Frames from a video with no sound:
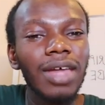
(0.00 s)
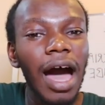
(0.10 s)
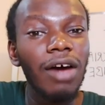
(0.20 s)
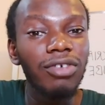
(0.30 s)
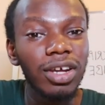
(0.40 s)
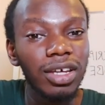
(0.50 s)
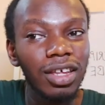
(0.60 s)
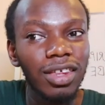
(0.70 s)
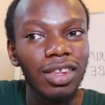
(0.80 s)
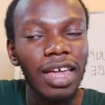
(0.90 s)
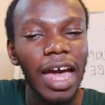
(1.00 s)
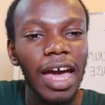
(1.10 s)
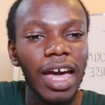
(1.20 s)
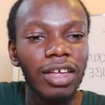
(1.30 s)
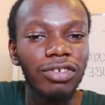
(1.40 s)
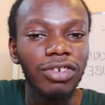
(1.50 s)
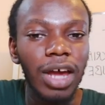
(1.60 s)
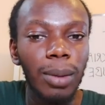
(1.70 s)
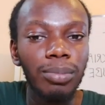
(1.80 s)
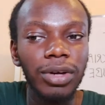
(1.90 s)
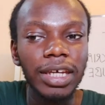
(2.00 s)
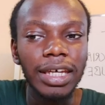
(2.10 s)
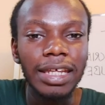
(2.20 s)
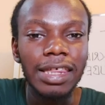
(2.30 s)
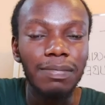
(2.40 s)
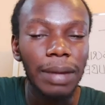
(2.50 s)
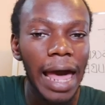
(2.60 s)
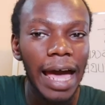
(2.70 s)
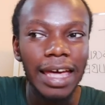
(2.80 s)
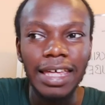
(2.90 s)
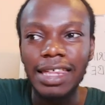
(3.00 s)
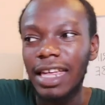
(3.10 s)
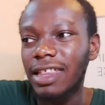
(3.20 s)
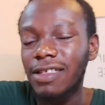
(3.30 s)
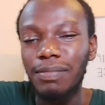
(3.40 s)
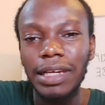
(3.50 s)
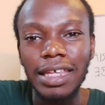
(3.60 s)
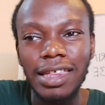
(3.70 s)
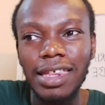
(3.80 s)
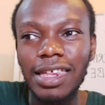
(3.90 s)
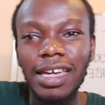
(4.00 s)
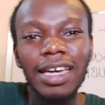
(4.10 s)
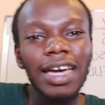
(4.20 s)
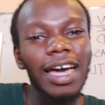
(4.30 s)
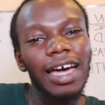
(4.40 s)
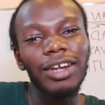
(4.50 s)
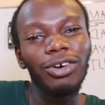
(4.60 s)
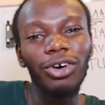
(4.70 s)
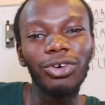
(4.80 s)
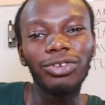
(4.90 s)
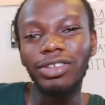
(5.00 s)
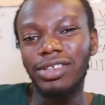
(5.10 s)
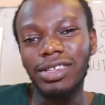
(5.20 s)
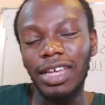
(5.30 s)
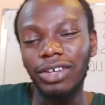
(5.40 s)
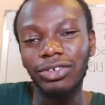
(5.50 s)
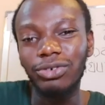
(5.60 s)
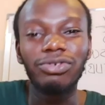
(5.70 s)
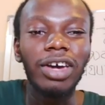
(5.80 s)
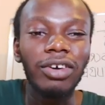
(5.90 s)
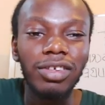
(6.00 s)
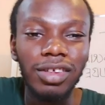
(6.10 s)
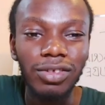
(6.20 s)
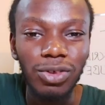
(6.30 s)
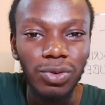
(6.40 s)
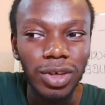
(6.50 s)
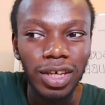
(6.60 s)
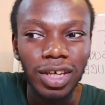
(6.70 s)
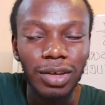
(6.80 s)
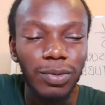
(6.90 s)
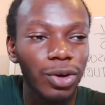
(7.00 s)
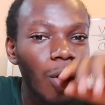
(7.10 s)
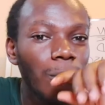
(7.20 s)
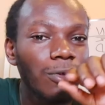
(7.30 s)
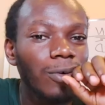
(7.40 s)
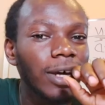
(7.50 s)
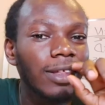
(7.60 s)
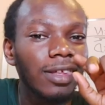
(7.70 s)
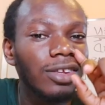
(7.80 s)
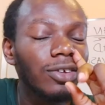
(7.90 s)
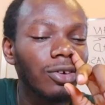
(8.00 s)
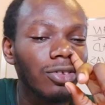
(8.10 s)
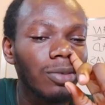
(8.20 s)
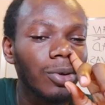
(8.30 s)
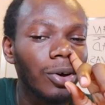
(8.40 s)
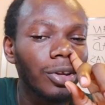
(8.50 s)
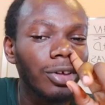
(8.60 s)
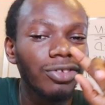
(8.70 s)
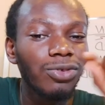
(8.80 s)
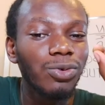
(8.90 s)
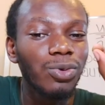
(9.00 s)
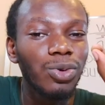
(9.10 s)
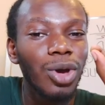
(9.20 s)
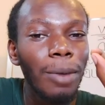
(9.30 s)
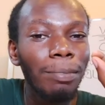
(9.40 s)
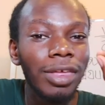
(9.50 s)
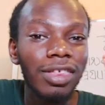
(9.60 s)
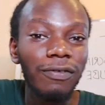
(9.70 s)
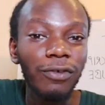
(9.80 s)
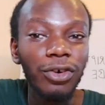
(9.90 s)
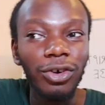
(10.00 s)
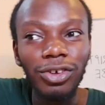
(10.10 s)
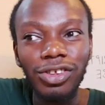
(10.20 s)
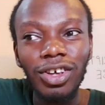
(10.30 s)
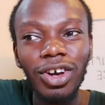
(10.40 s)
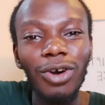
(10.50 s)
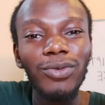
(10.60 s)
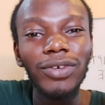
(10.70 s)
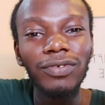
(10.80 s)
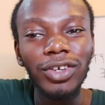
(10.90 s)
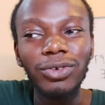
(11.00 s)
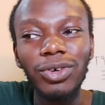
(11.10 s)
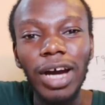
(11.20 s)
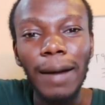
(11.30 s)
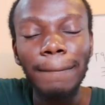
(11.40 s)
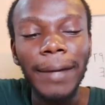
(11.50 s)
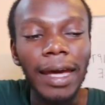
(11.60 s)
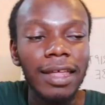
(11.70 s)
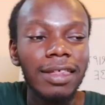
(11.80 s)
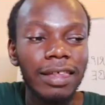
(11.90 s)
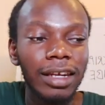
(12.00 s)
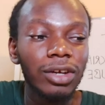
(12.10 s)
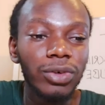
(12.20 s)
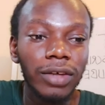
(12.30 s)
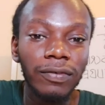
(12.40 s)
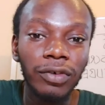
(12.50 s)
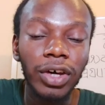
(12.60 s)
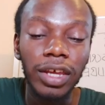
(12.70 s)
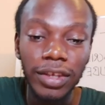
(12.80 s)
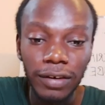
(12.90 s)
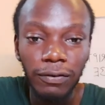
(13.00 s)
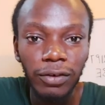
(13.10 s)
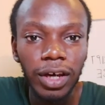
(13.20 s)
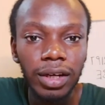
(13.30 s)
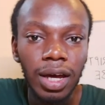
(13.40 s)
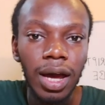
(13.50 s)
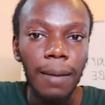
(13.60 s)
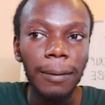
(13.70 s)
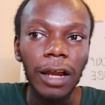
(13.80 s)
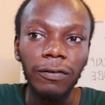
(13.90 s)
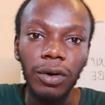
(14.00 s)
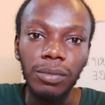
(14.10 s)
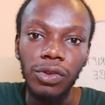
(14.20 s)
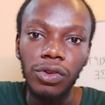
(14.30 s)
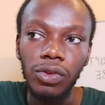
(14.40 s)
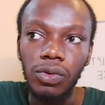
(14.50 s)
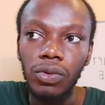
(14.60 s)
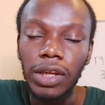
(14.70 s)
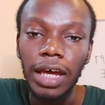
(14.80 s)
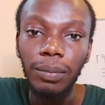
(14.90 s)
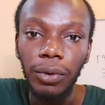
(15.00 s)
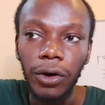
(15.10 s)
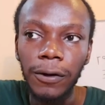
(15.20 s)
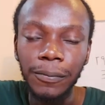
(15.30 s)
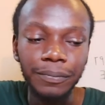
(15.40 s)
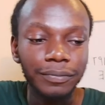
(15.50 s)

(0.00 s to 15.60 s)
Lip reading: arrays and you now bring in splice and splits and all those technical jargons into it. It becomes quite tedious, to be honest, to maintain focus with Freecodecamp. Hence, I started looking for a different platform to learn more,